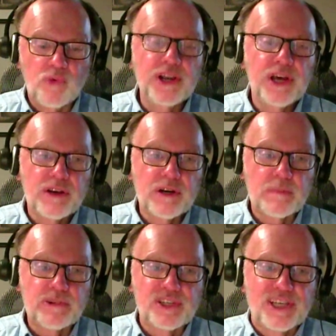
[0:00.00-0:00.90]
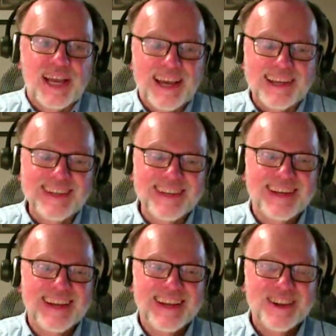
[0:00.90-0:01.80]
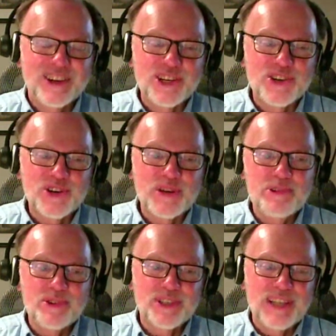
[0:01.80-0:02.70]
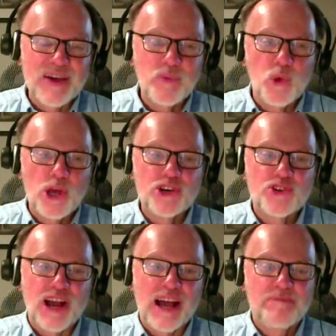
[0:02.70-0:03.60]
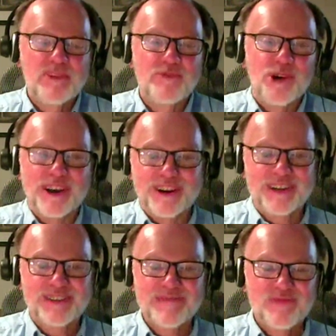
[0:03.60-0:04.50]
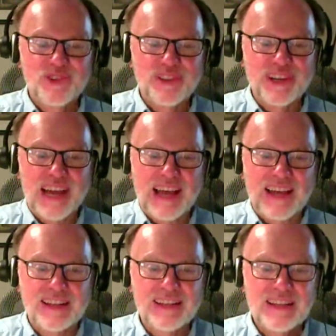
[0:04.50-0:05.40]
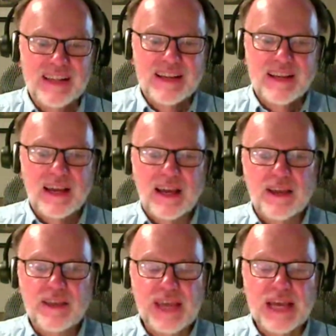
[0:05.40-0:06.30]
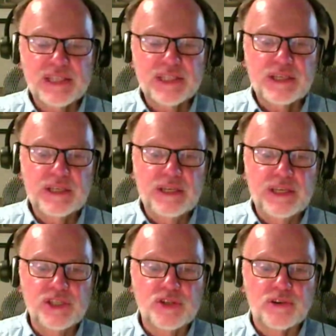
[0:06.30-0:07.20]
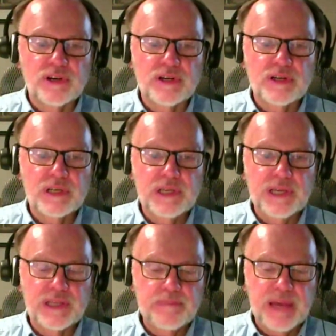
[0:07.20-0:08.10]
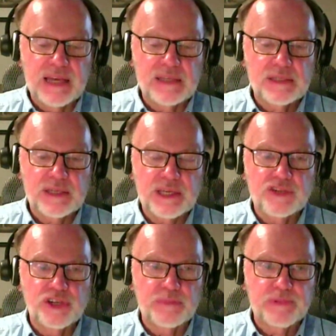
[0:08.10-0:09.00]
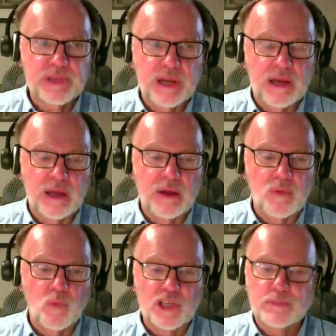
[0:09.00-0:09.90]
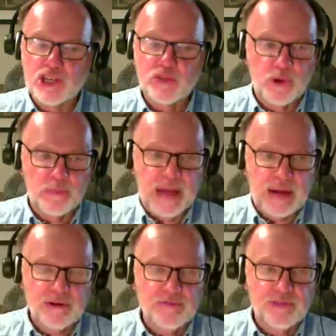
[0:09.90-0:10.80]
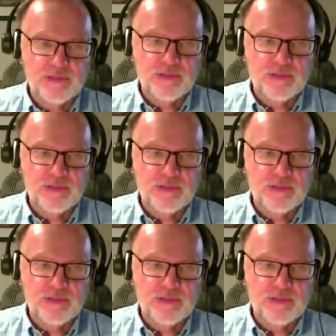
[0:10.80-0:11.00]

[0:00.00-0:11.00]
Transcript: 100%, contributes not one drop of water to the Nile. Yes, historically in the past, Egypt was much more powerful.